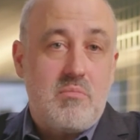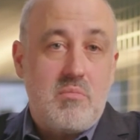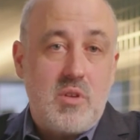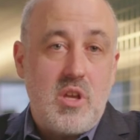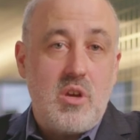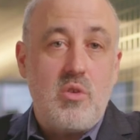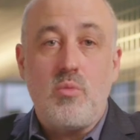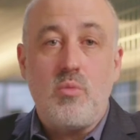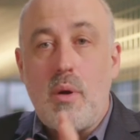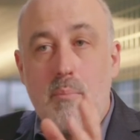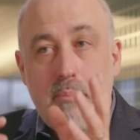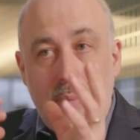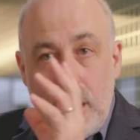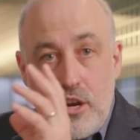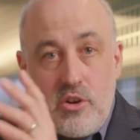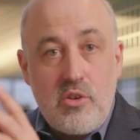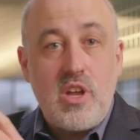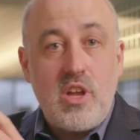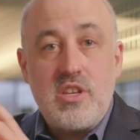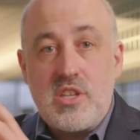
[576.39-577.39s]
you know,
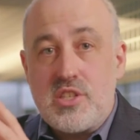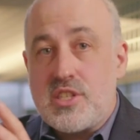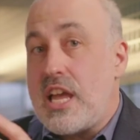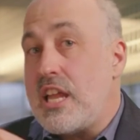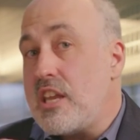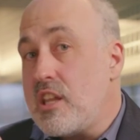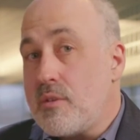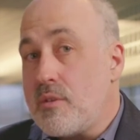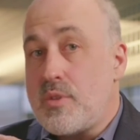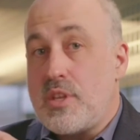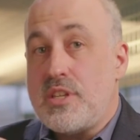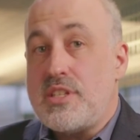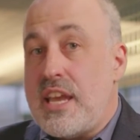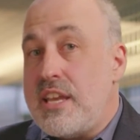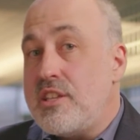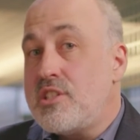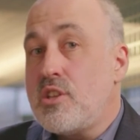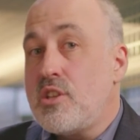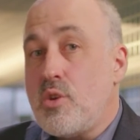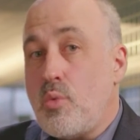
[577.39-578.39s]
better understanding of the
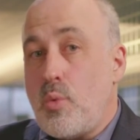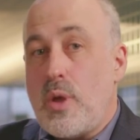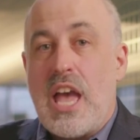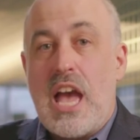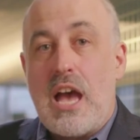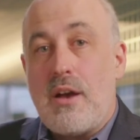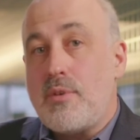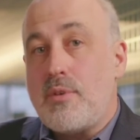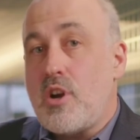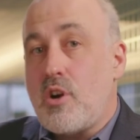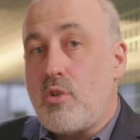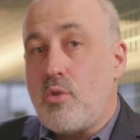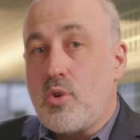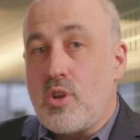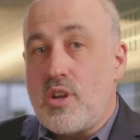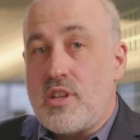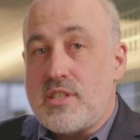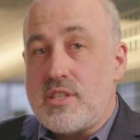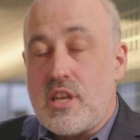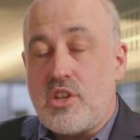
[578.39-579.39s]
data that we have in our
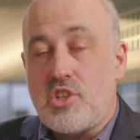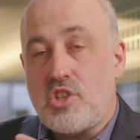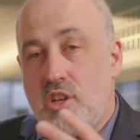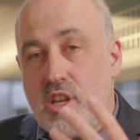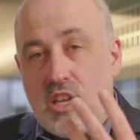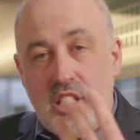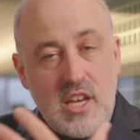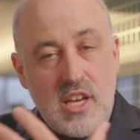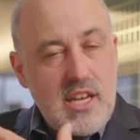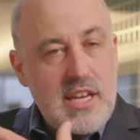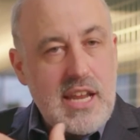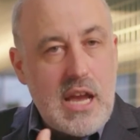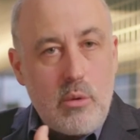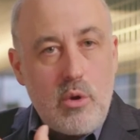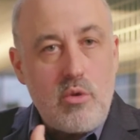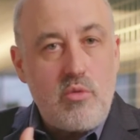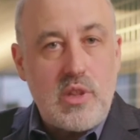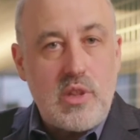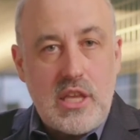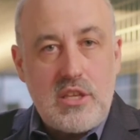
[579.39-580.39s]
organization and how
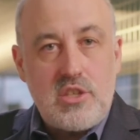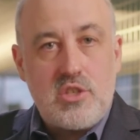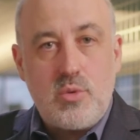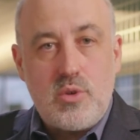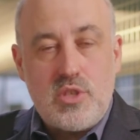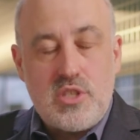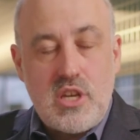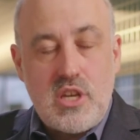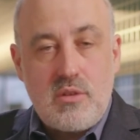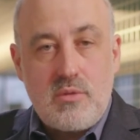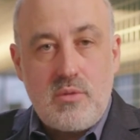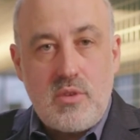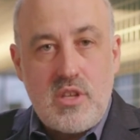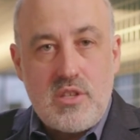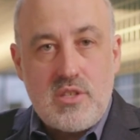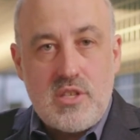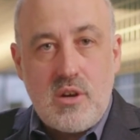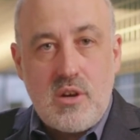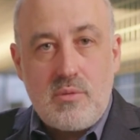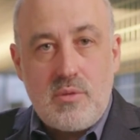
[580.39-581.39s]
it relates to
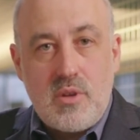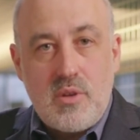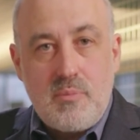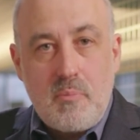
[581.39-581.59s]
itself.